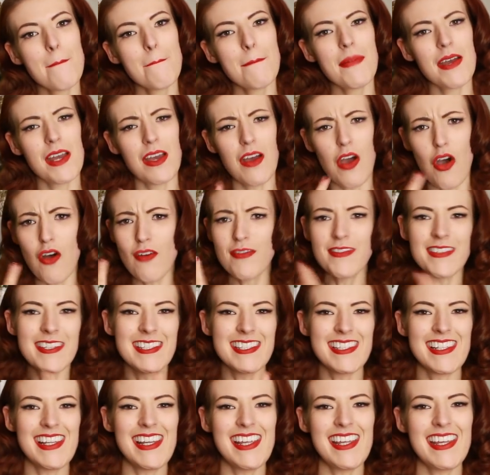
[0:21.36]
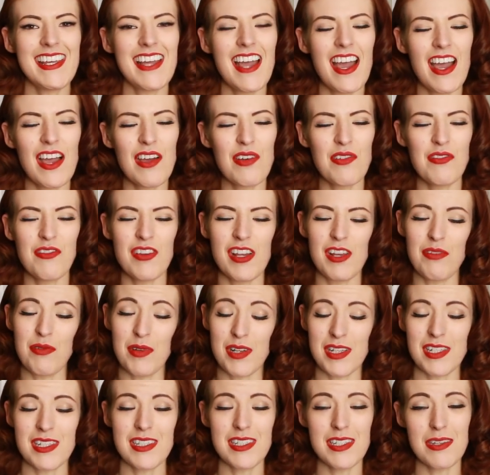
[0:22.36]
But obviously I really
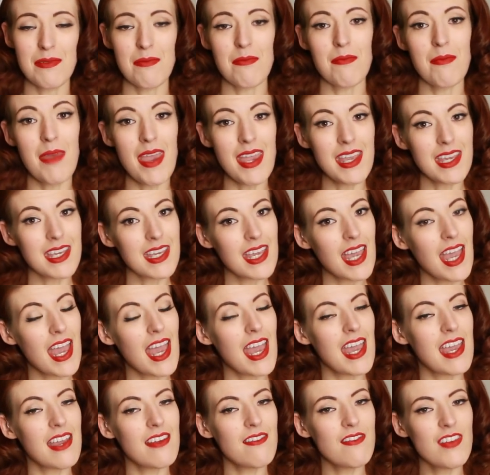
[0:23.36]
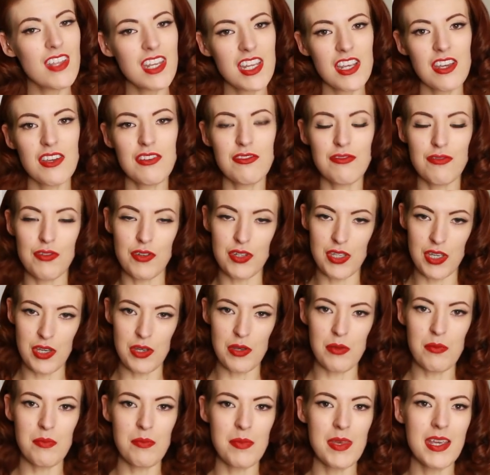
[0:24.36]
wanted to make a video for
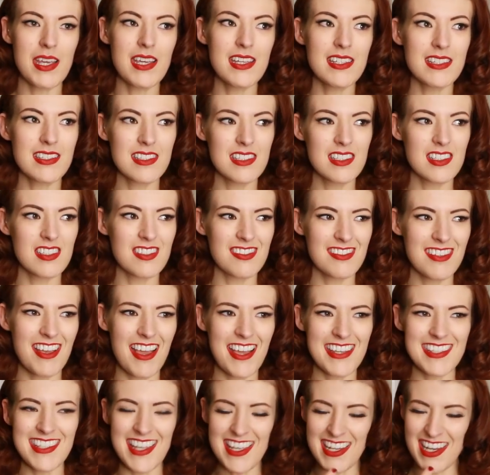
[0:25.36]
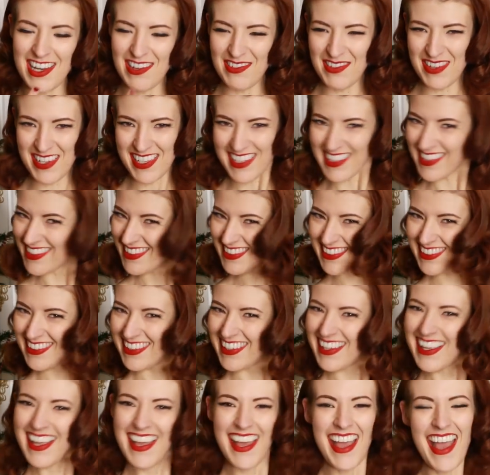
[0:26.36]
you because I said I would
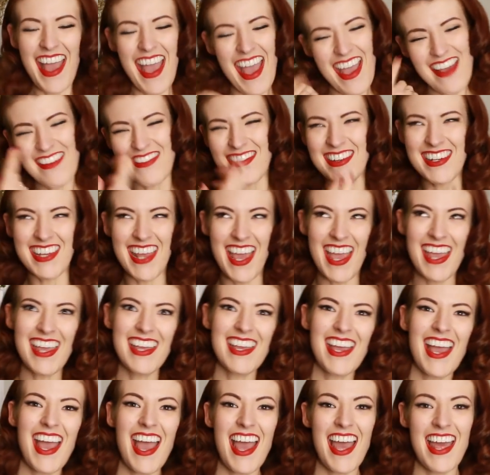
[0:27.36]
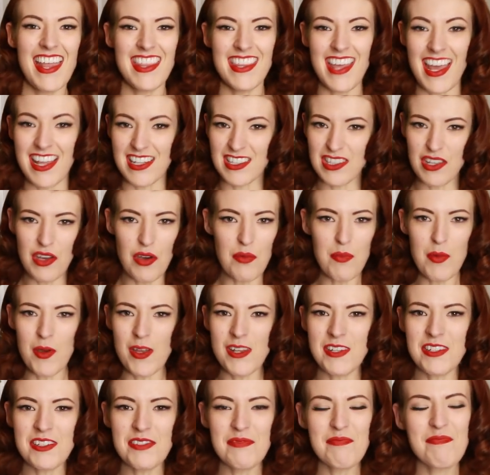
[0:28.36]
every day and that's the whole
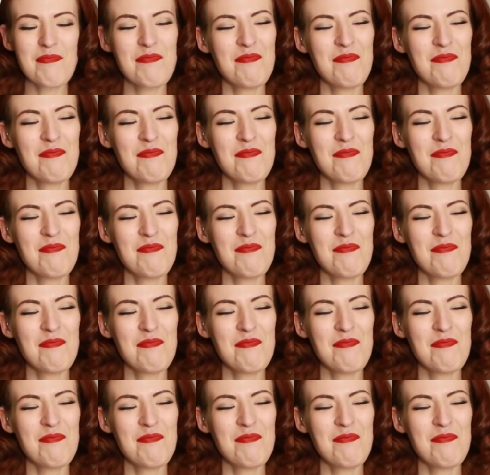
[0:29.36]
point.